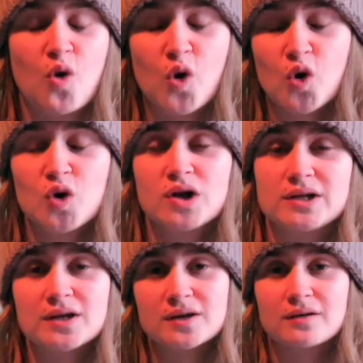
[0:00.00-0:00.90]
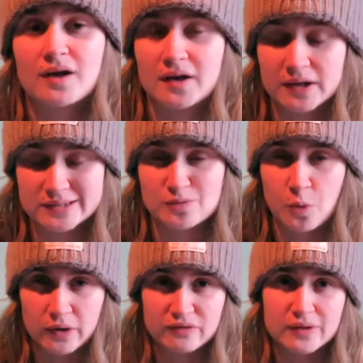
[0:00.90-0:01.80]
all year, and it is
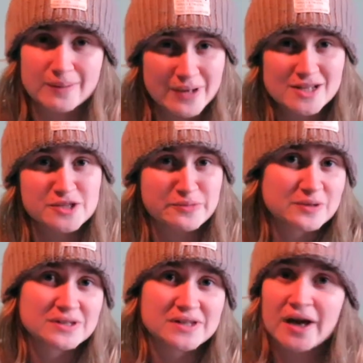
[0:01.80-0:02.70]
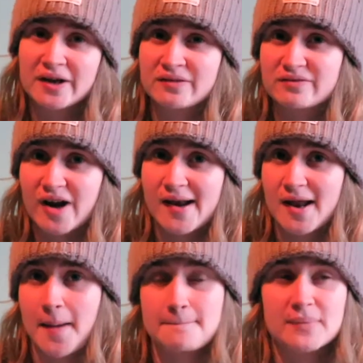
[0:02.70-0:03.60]
one of the best books that I have read
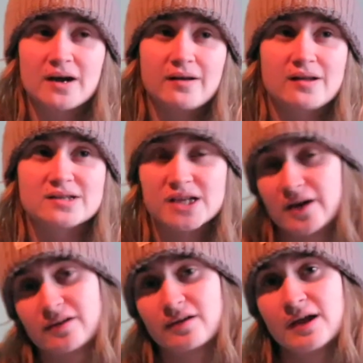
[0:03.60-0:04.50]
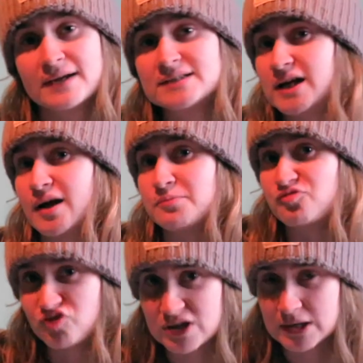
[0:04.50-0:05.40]
in my entire time
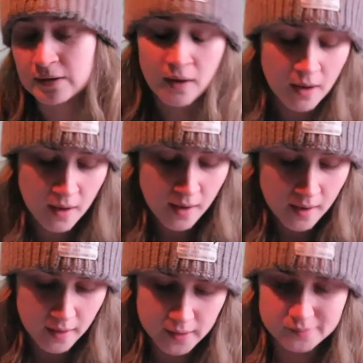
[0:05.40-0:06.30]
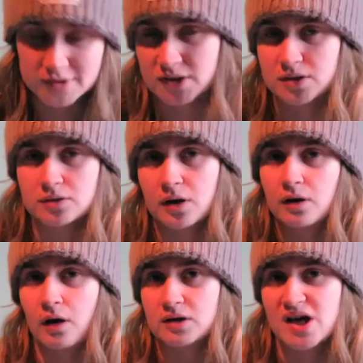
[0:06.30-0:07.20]
reading, which isn't a
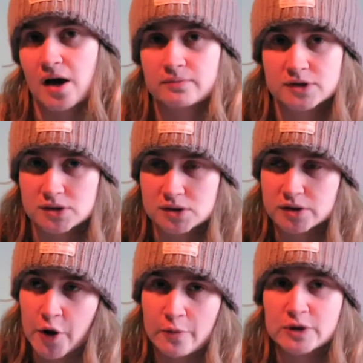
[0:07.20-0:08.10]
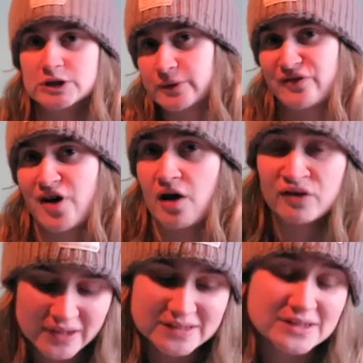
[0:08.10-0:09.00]
long time, because you know I'm only 25.
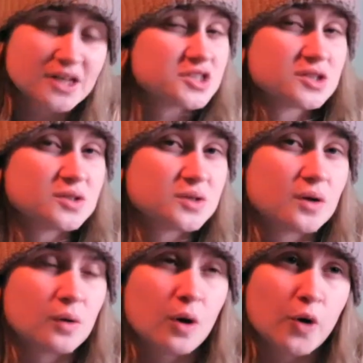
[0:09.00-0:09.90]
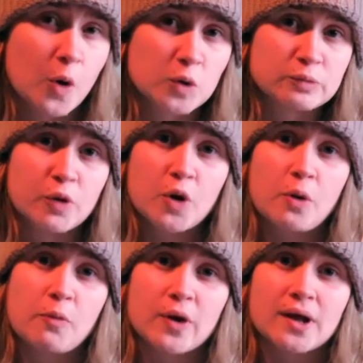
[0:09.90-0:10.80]
This is actually not an old
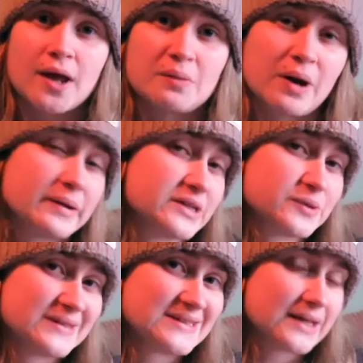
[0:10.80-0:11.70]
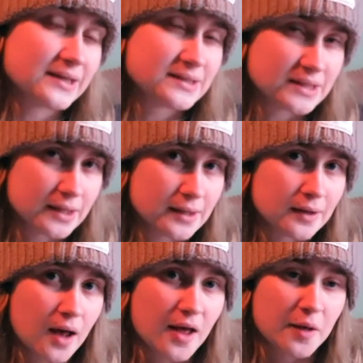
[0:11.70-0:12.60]
book, but it came out in
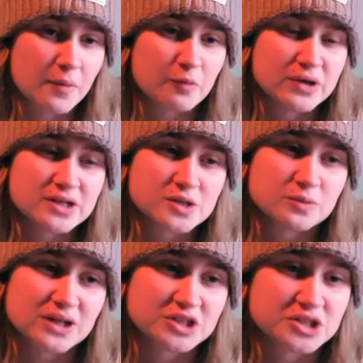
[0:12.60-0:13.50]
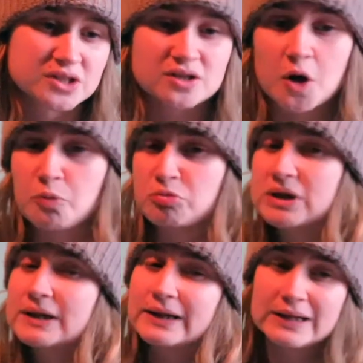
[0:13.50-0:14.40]
2018. I picked it up last year
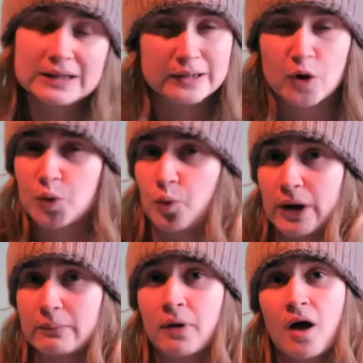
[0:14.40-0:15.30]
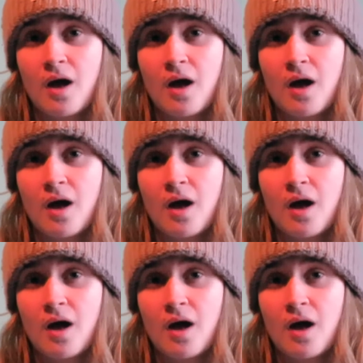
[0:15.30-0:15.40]
completely on a whim,